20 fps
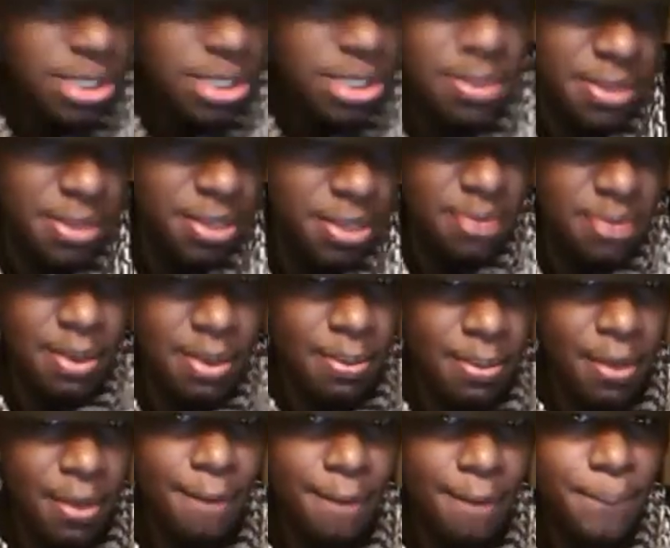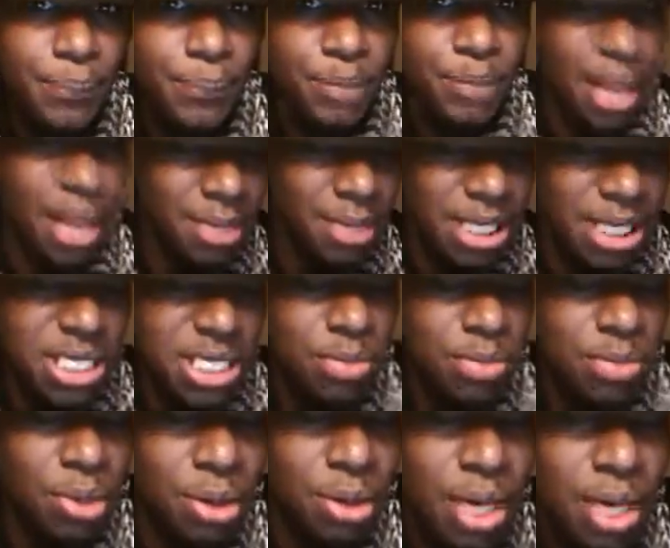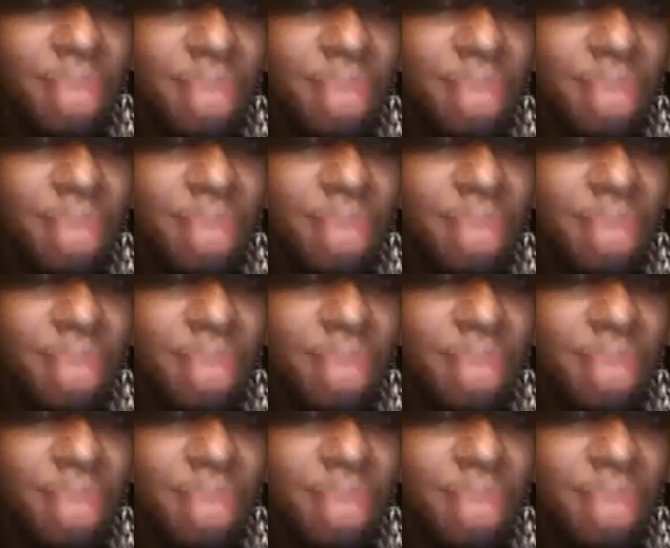of these people. I'm gonna list them real quick.